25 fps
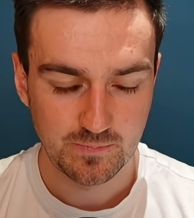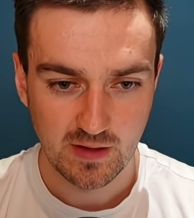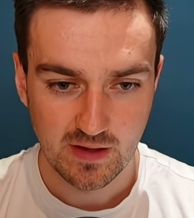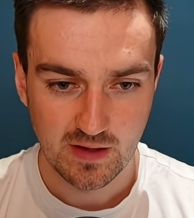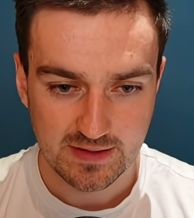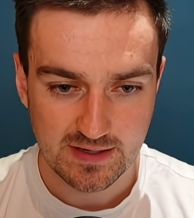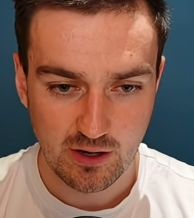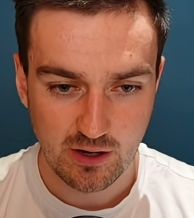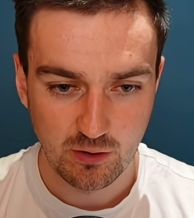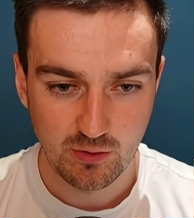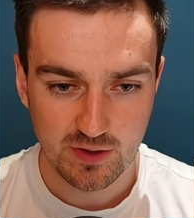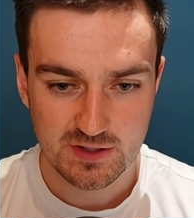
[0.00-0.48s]

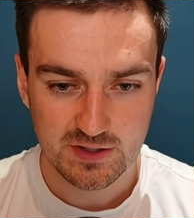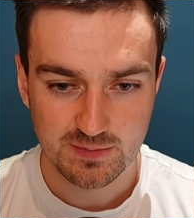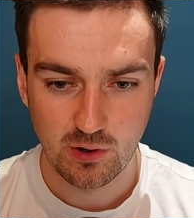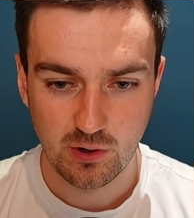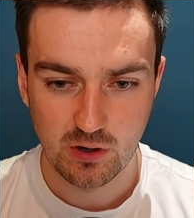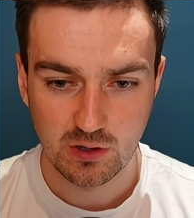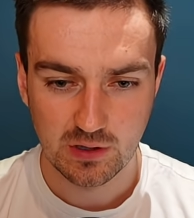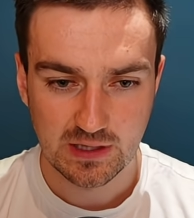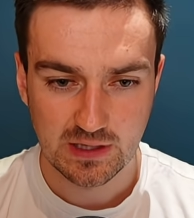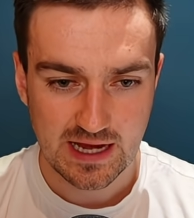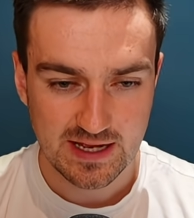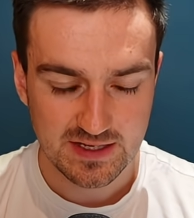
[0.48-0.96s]
Now let's put
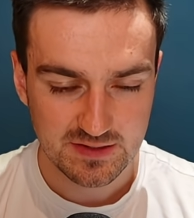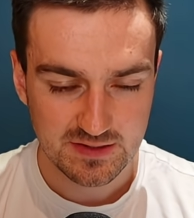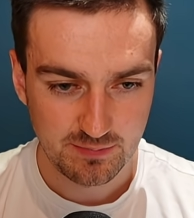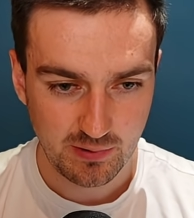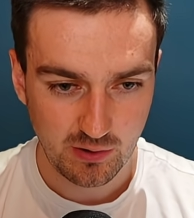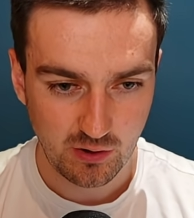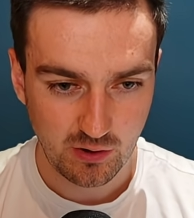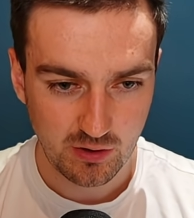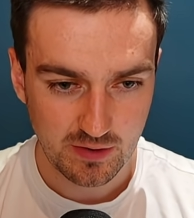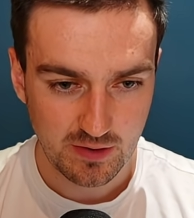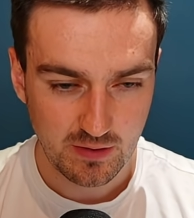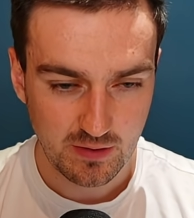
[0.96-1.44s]
our last
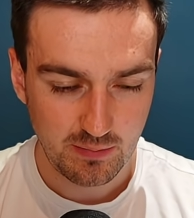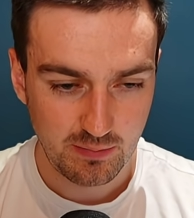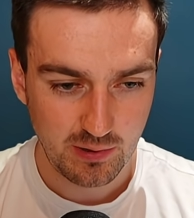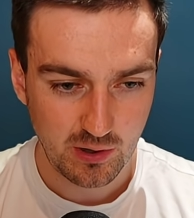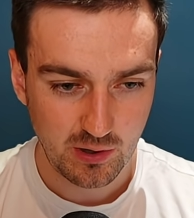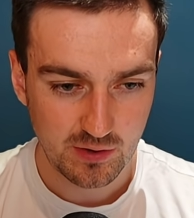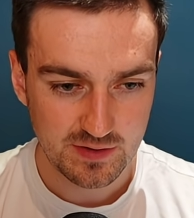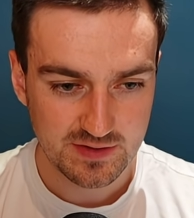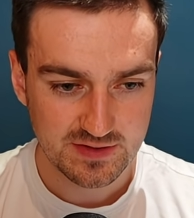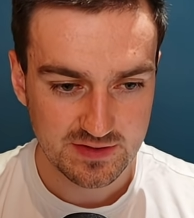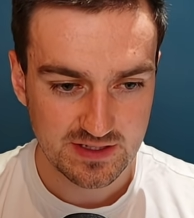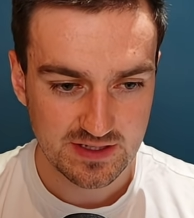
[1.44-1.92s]
pawn
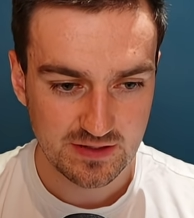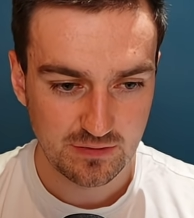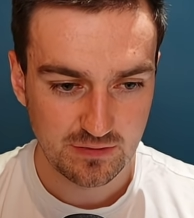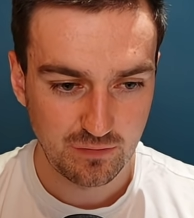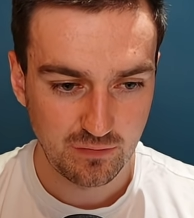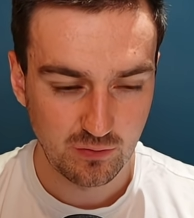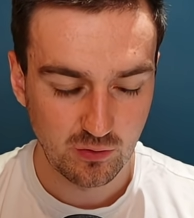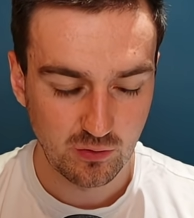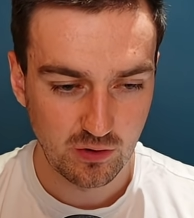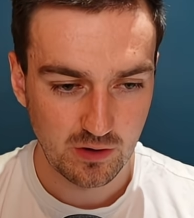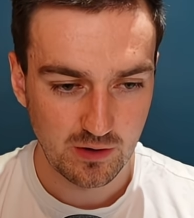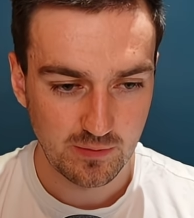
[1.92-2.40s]
to
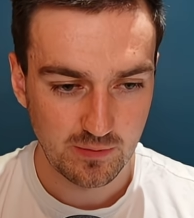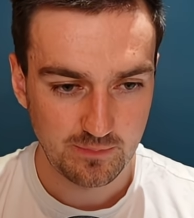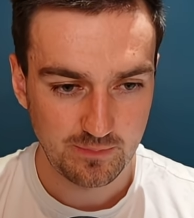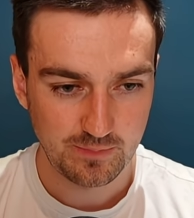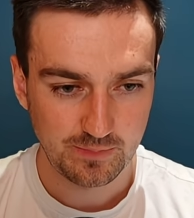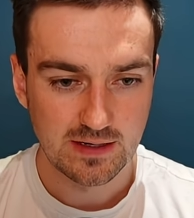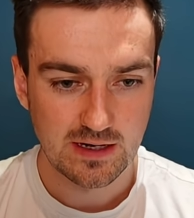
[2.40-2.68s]
e4.